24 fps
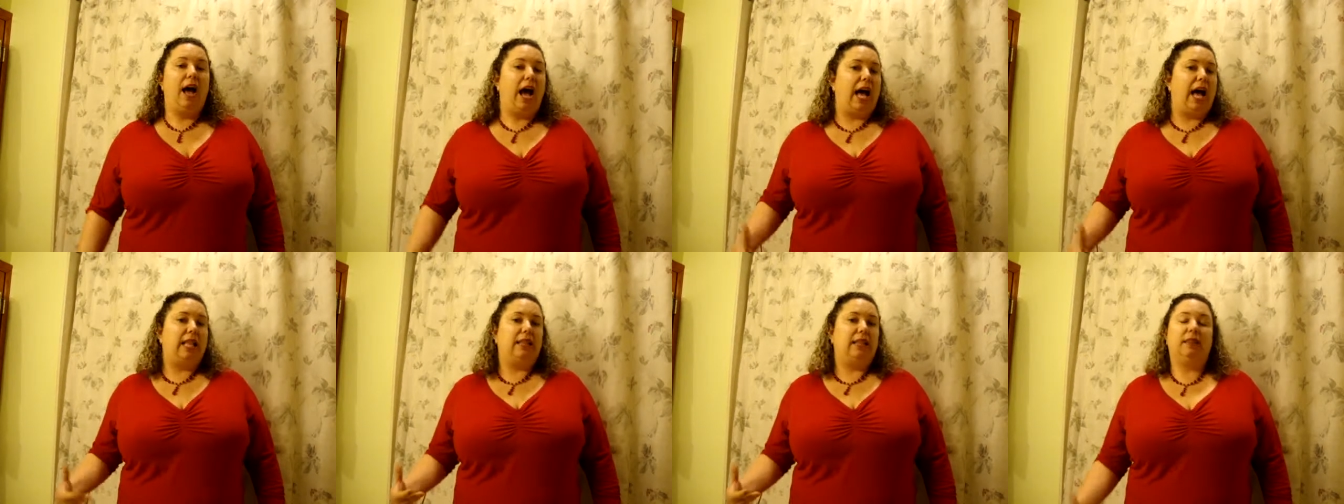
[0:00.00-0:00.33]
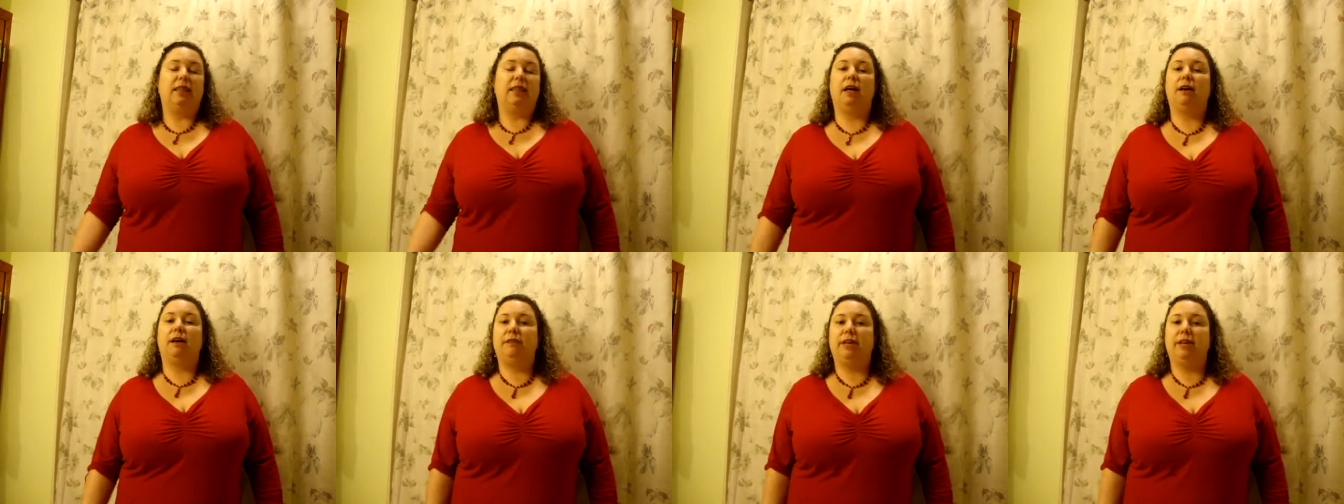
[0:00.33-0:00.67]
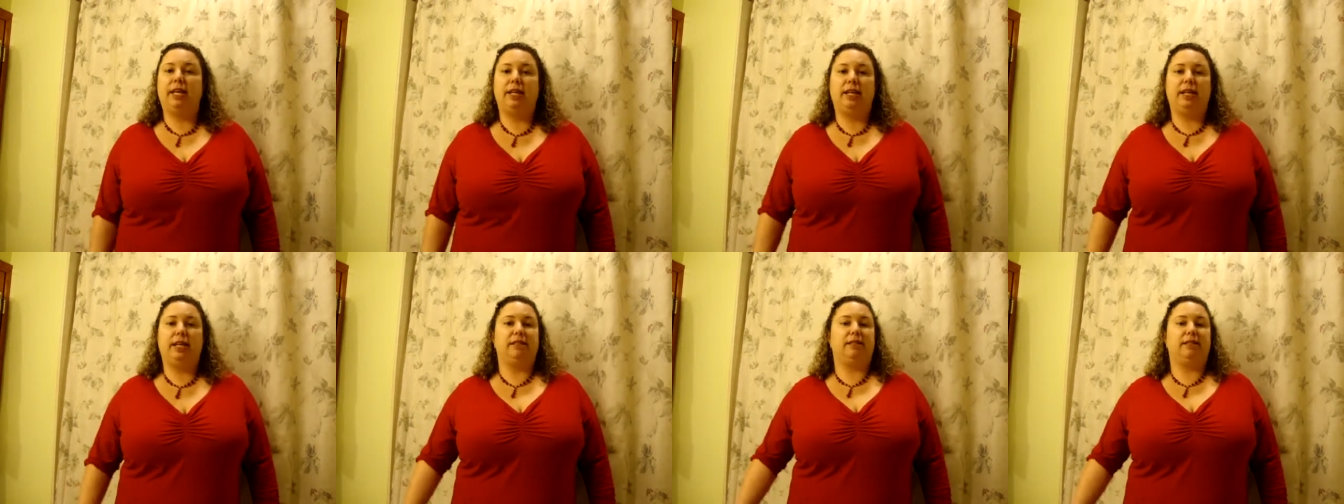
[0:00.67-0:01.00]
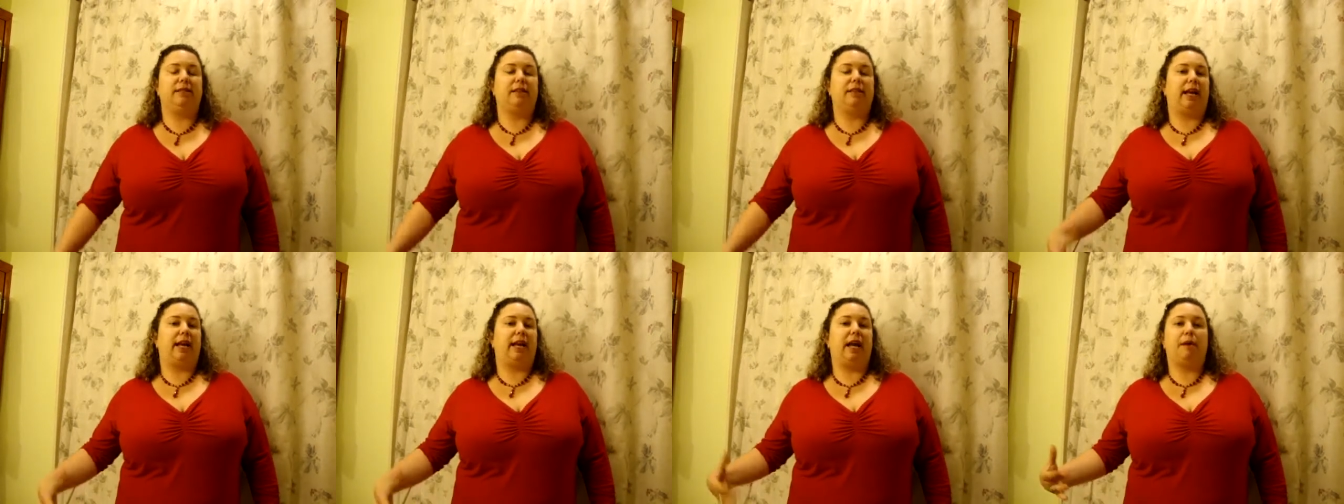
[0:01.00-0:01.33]
I love
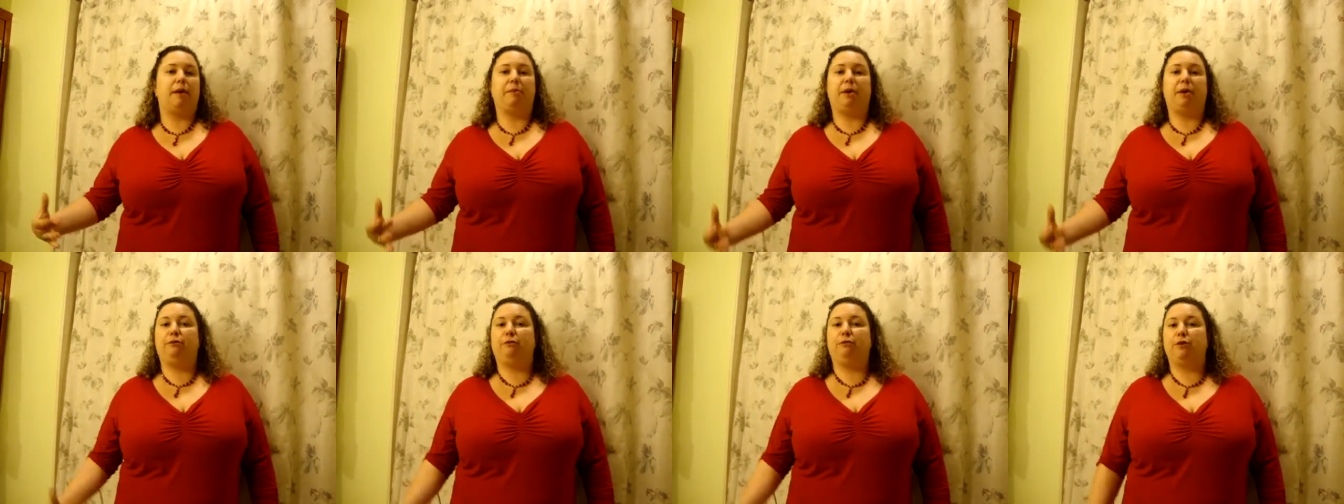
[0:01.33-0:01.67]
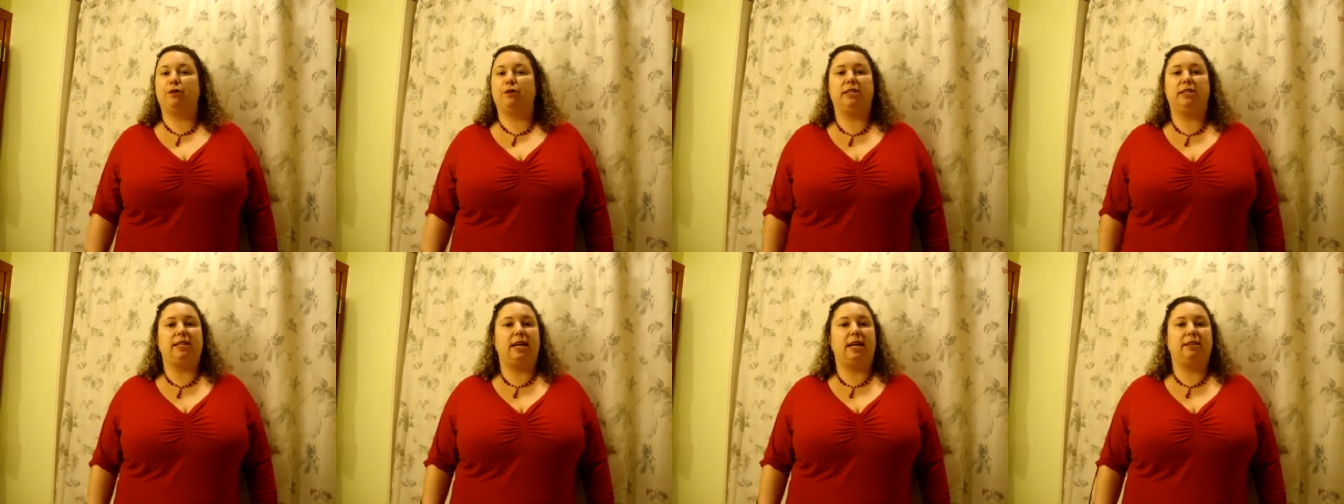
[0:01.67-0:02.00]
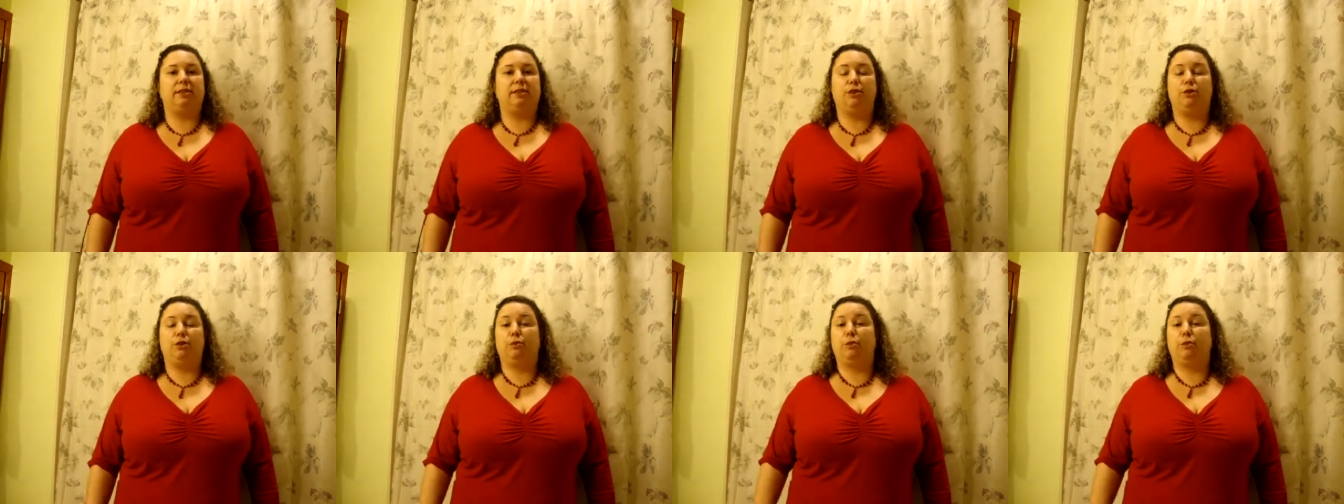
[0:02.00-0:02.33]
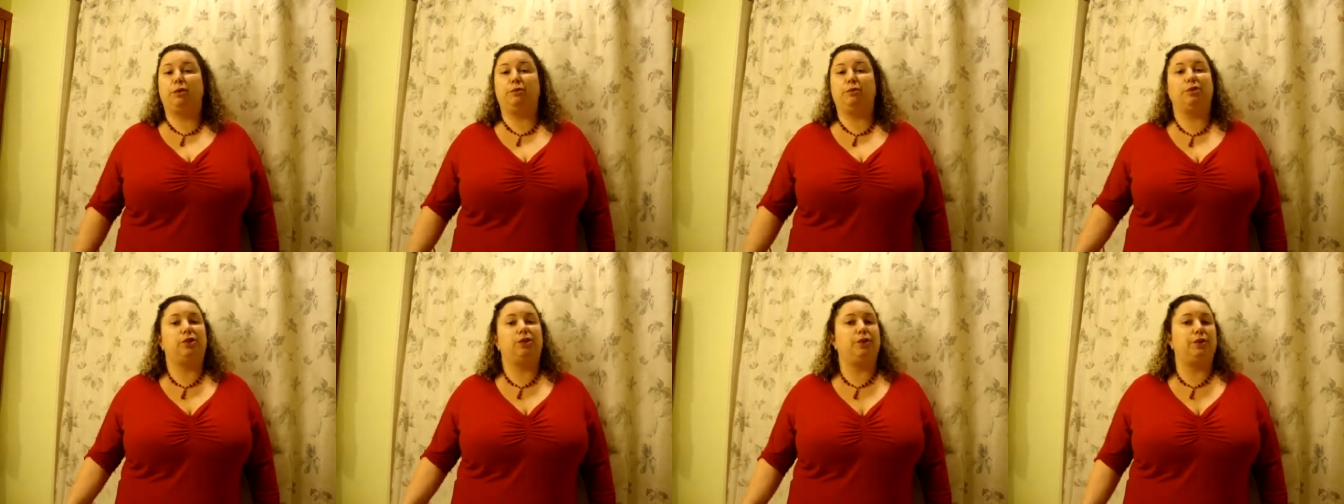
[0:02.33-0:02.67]
it. I got my first tattoo when
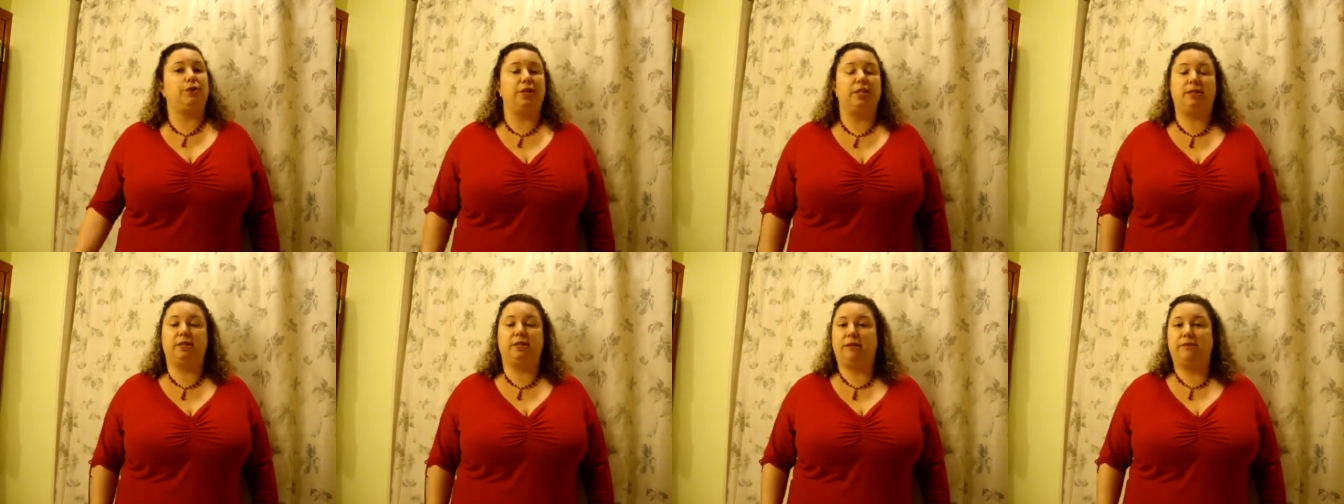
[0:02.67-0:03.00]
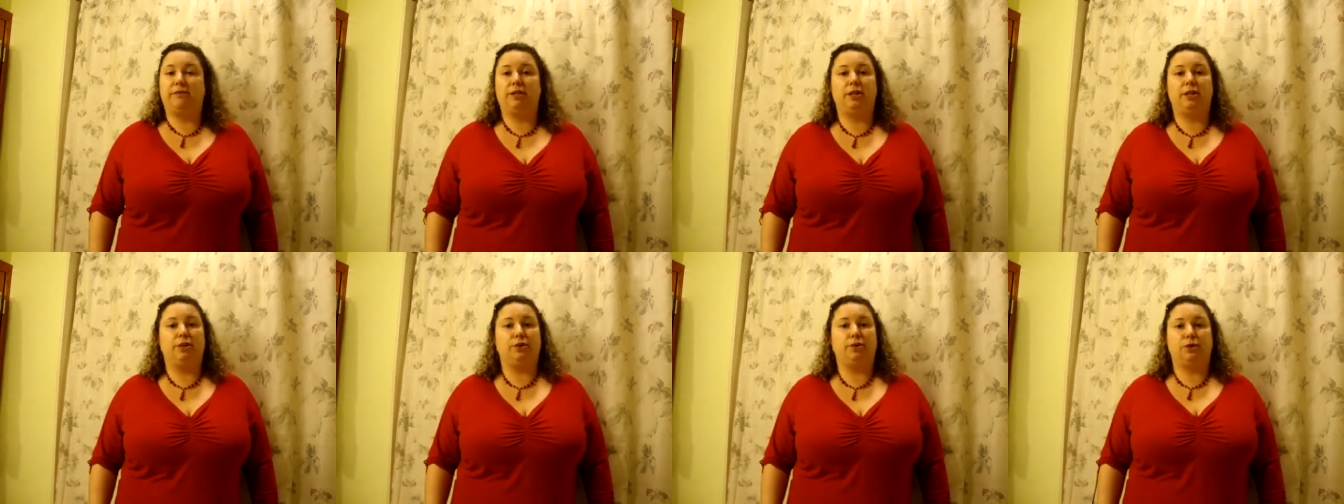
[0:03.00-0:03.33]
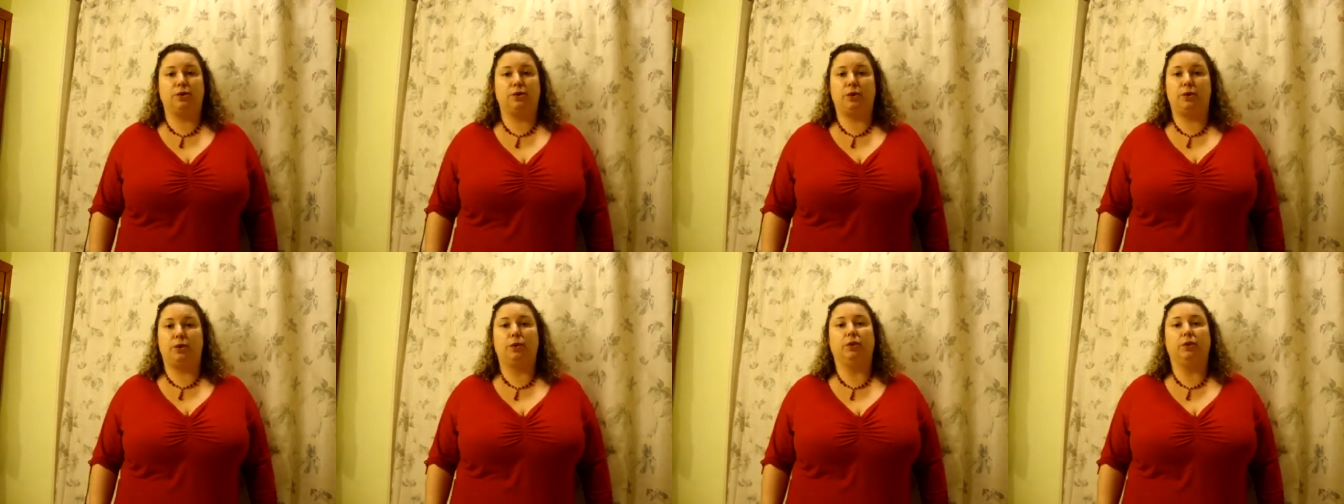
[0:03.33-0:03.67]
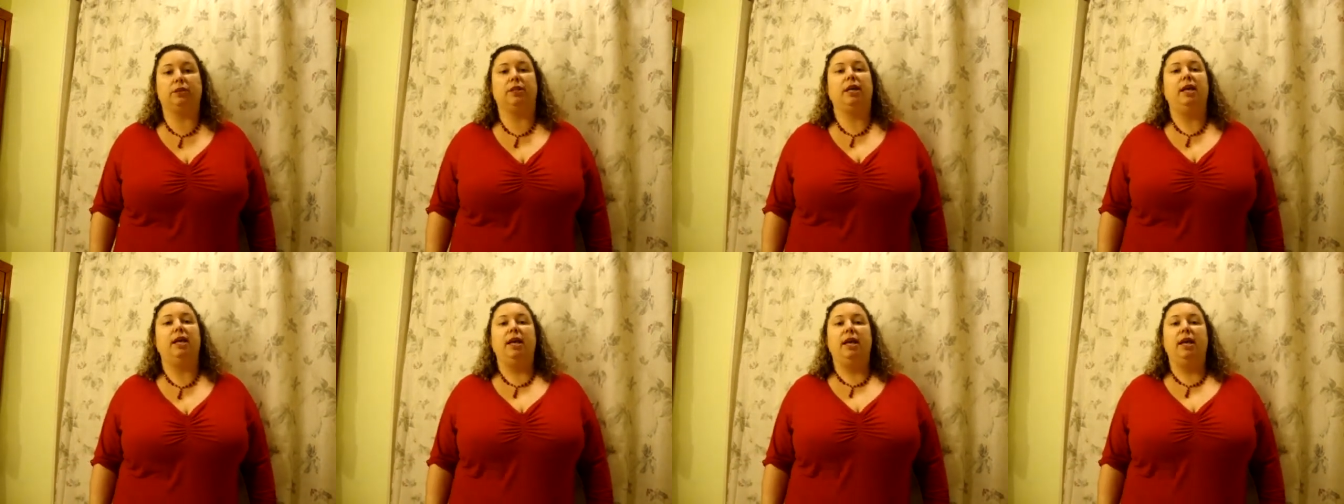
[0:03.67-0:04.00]
I was 37 years old.